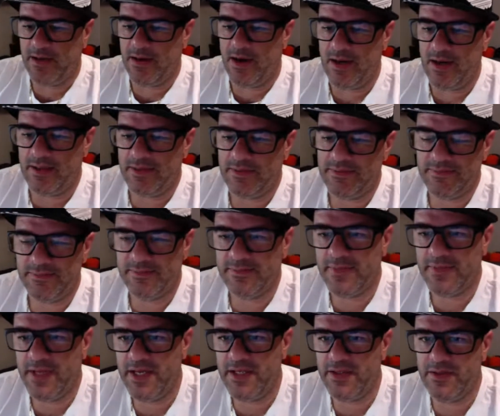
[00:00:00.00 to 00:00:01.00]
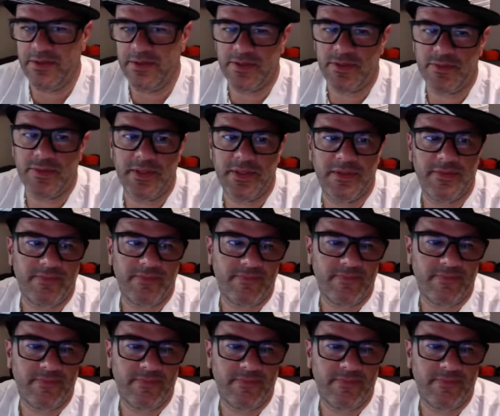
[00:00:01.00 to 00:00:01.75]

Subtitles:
Carla. How you doing, sweetie?